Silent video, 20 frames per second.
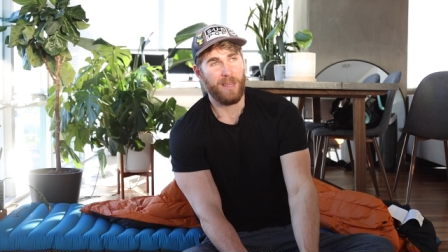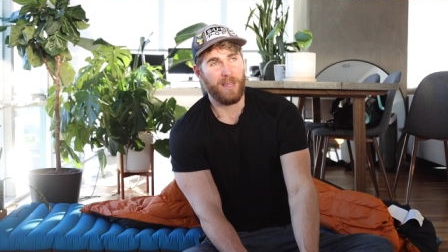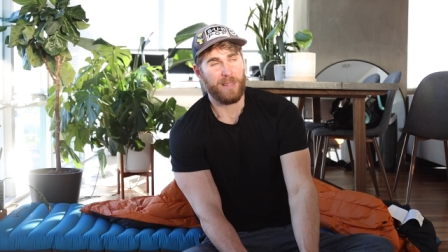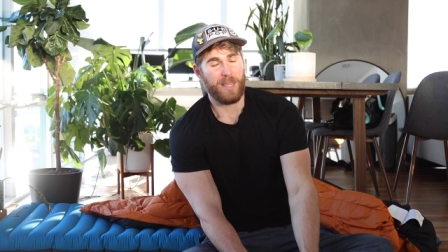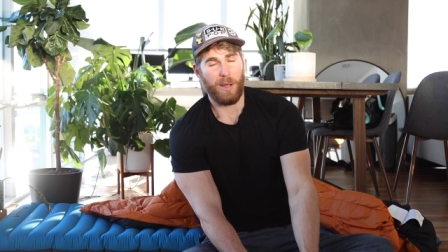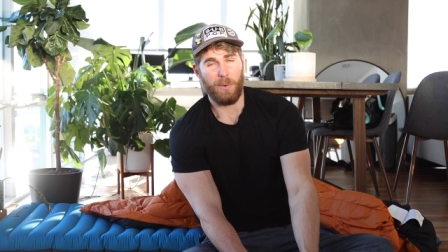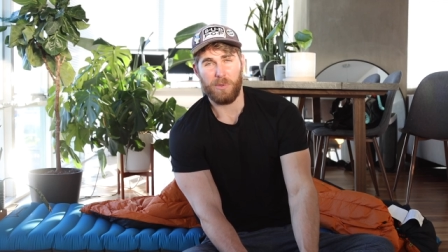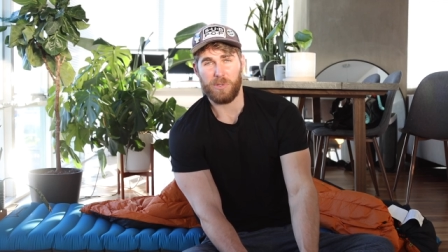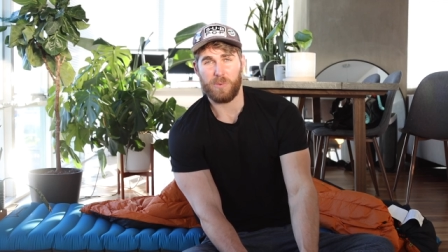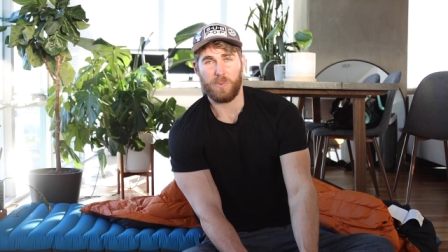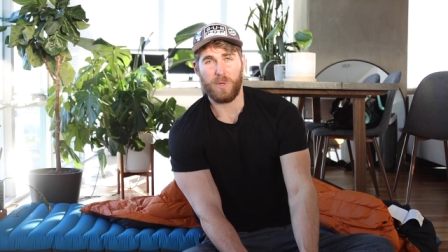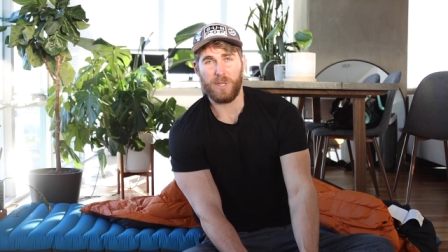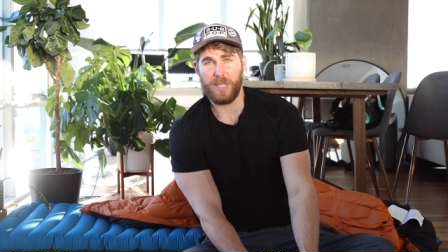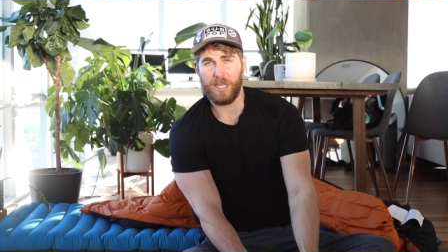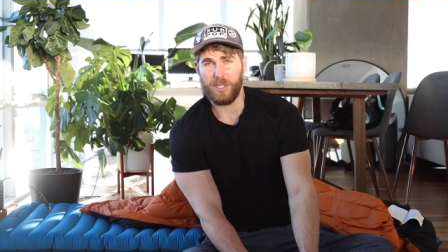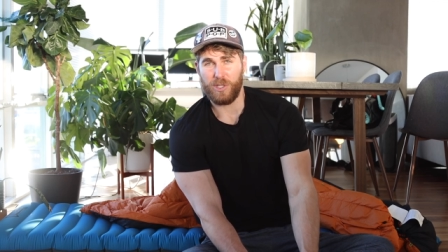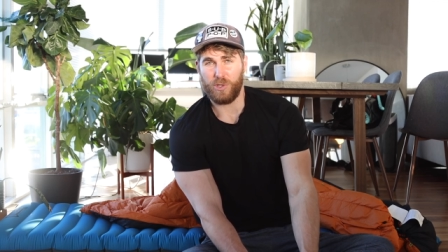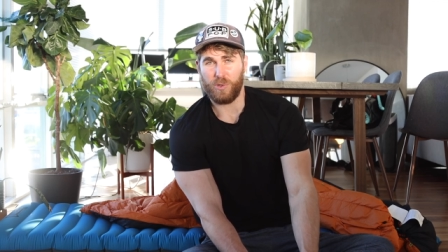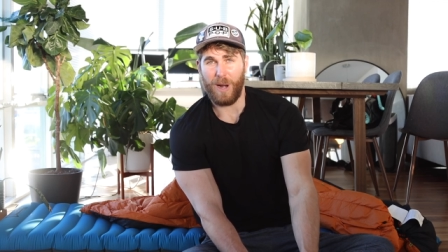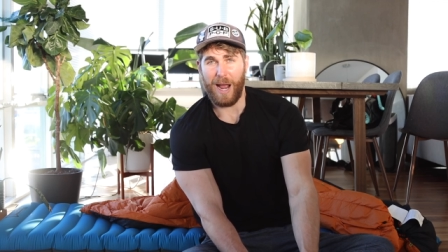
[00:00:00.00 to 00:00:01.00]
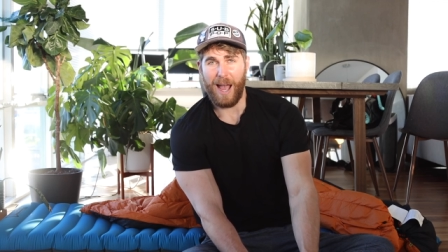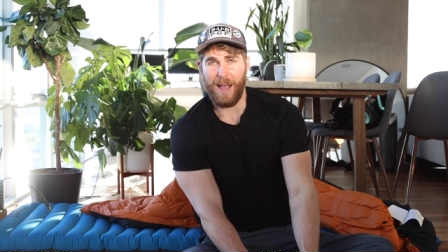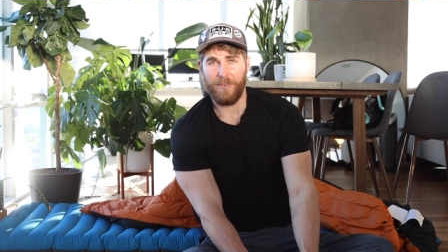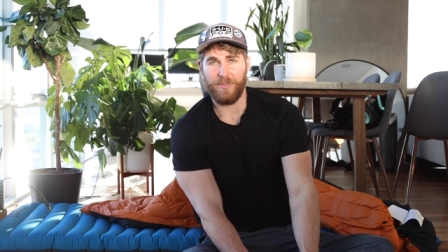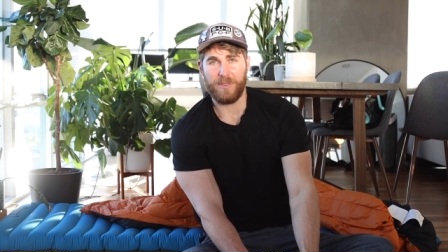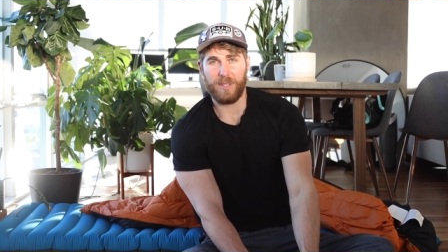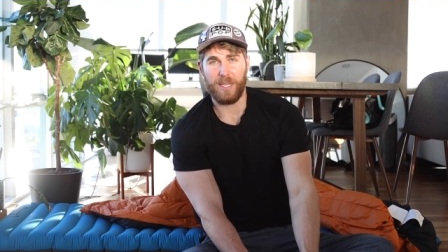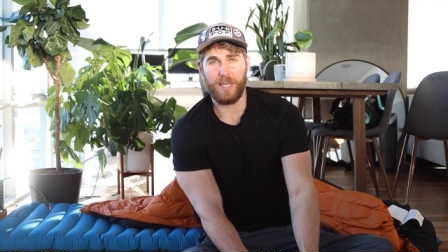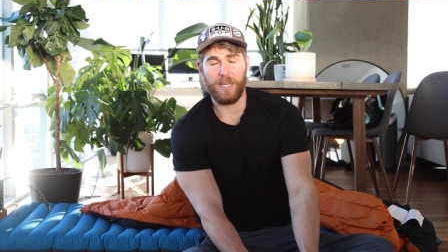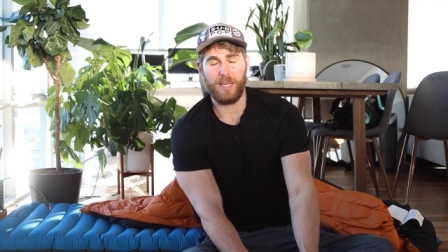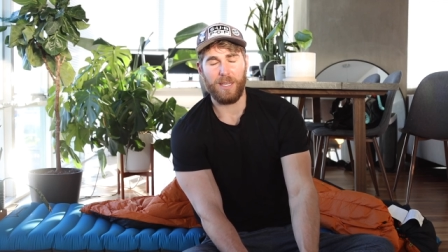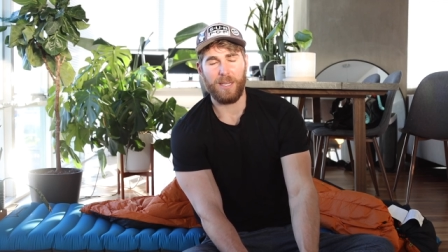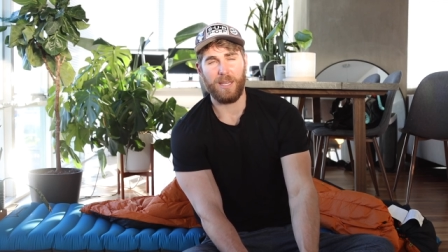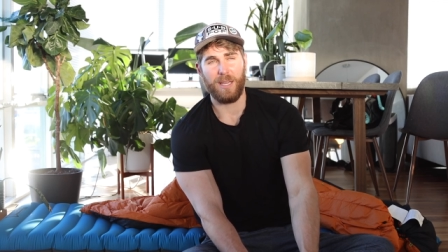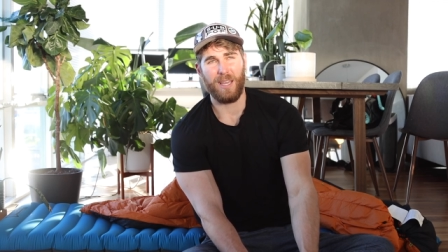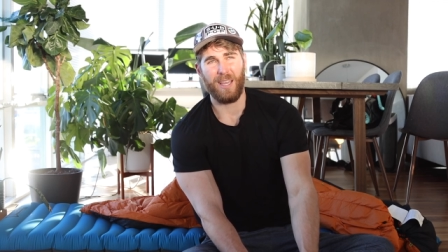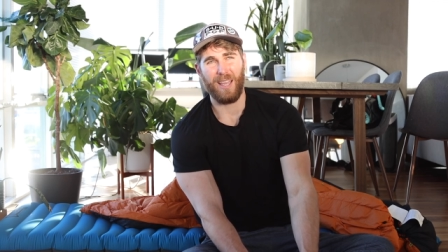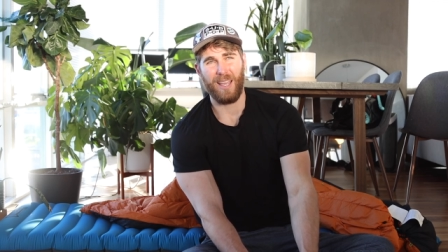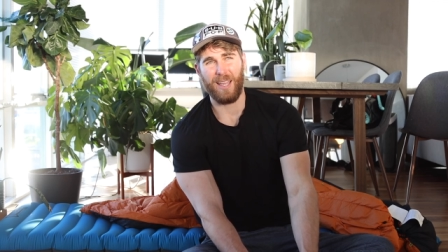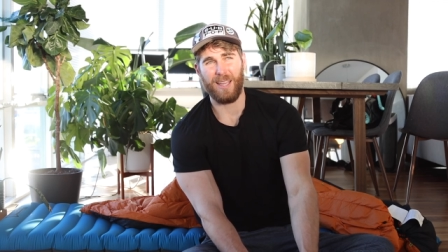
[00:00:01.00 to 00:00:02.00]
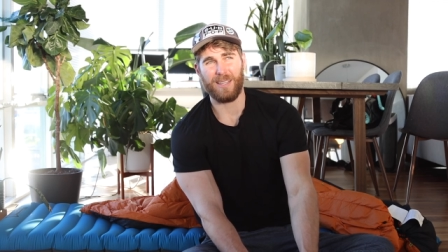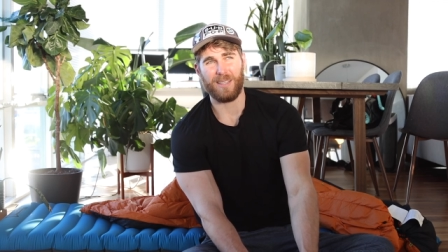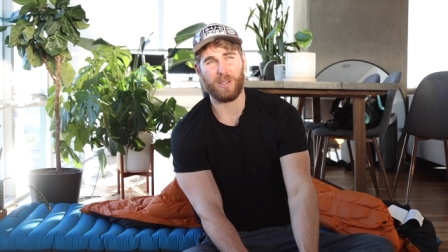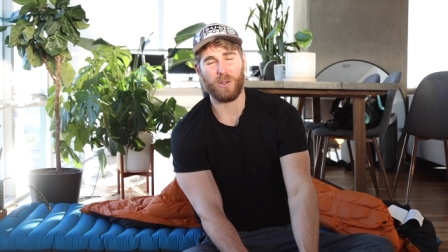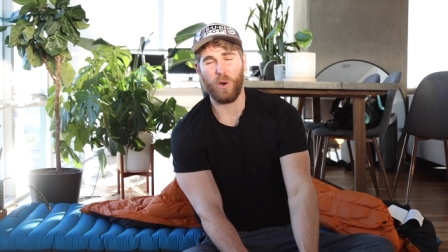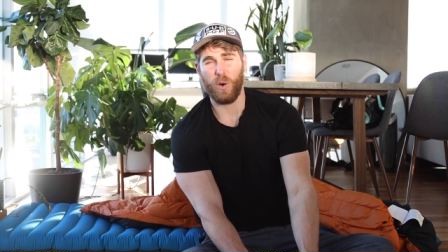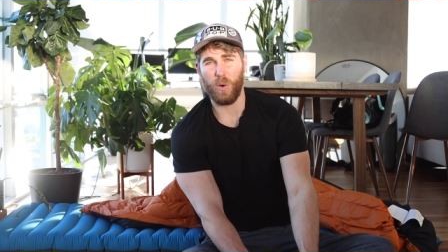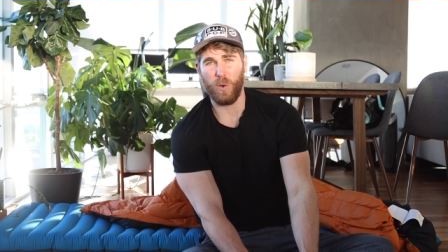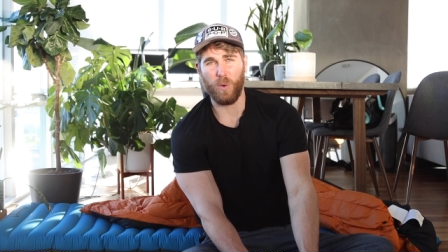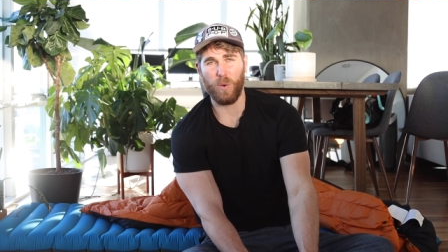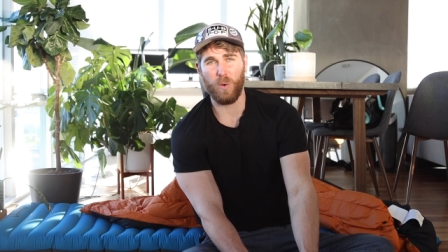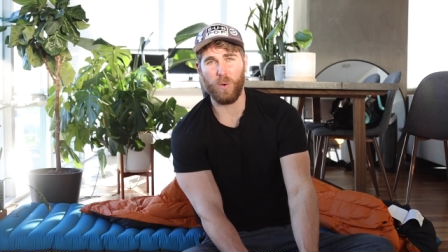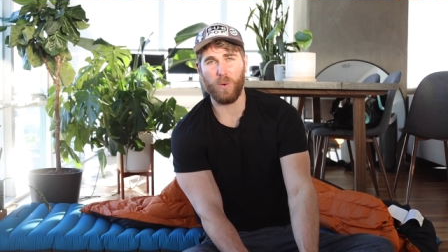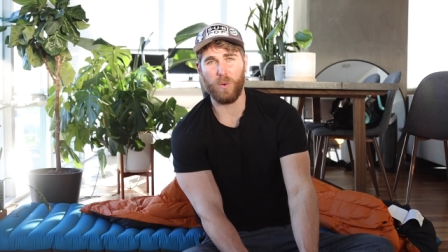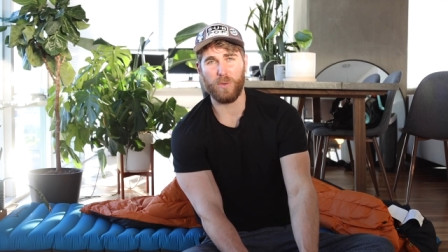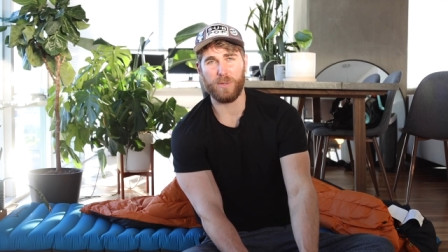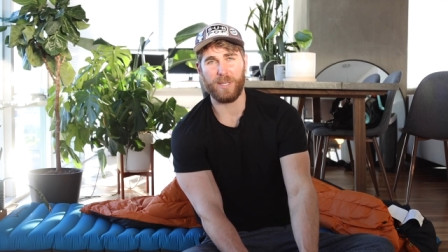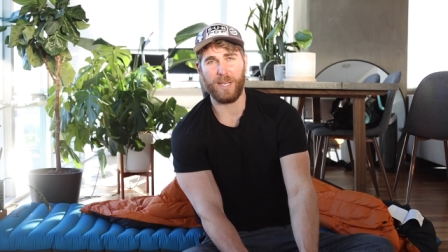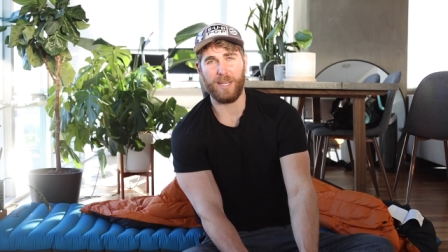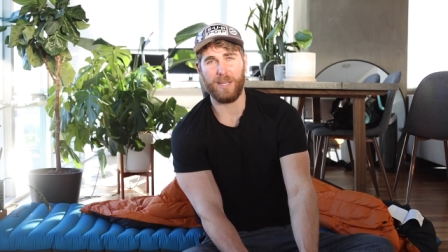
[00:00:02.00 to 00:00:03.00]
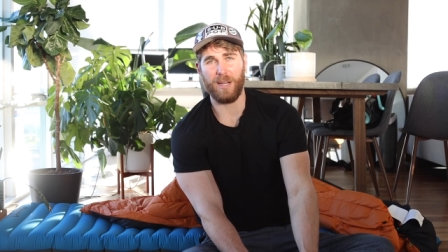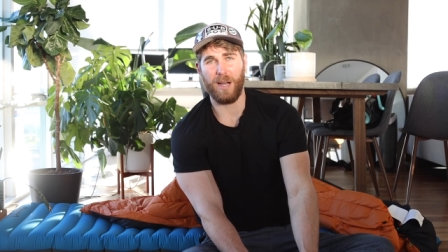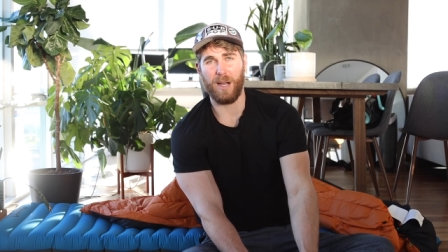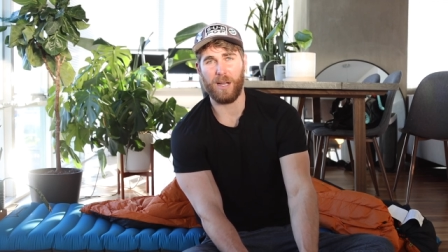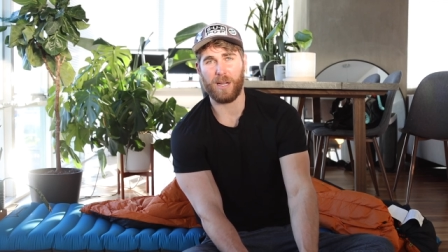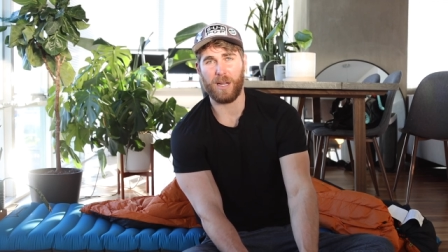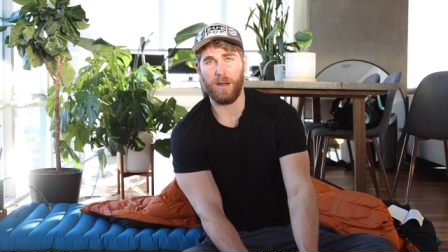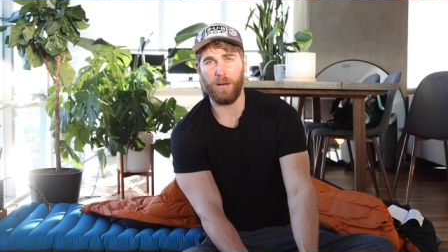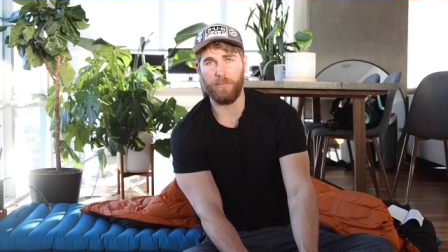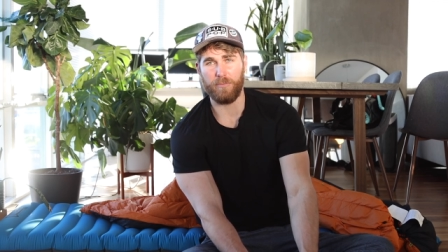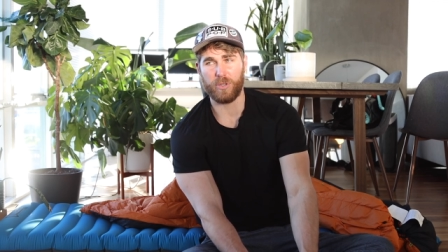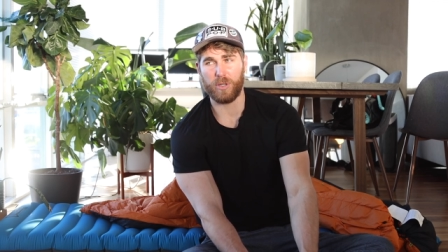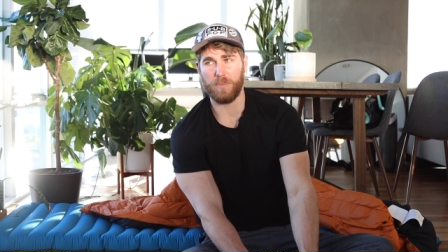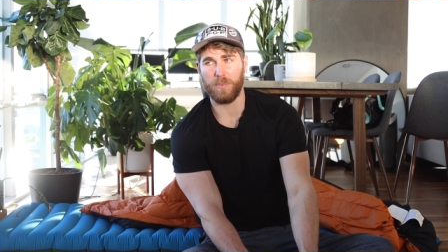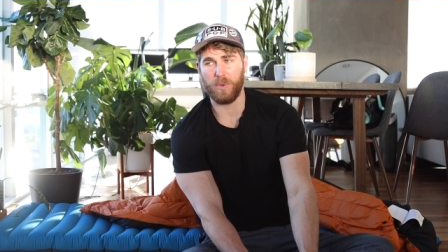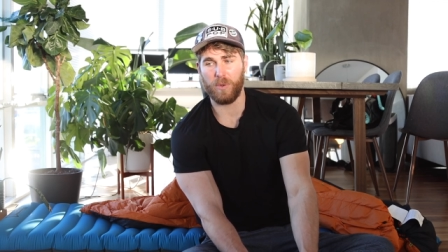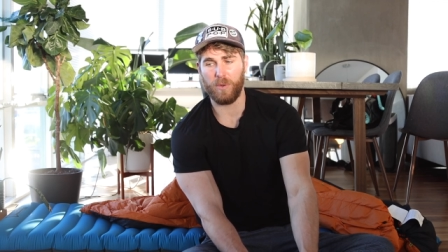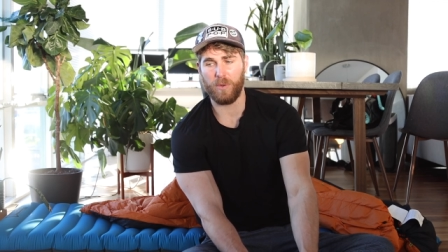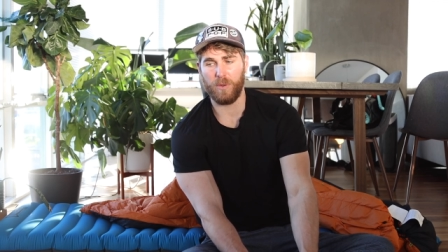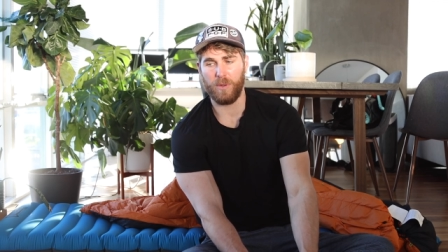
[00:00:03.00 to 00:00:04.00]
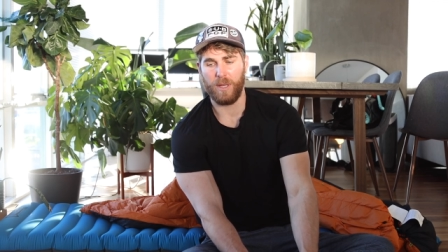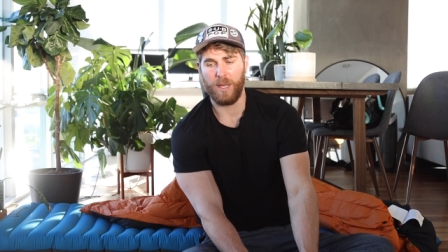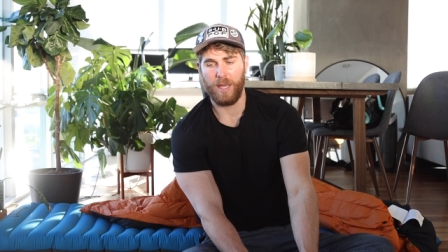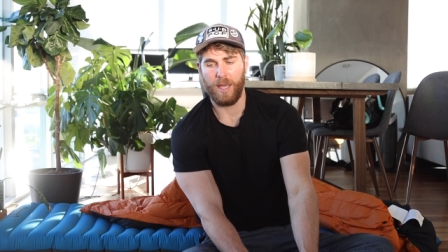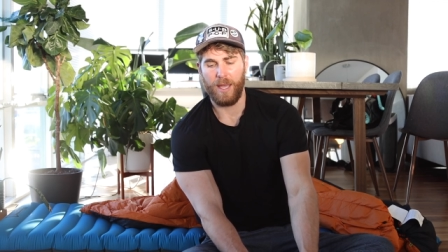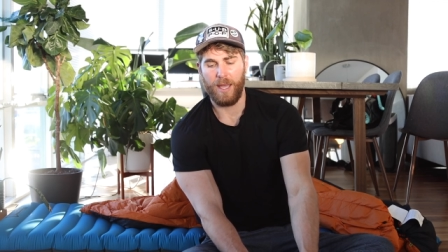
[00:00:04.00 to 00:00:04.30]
that was really drafty and cold and not comfortable.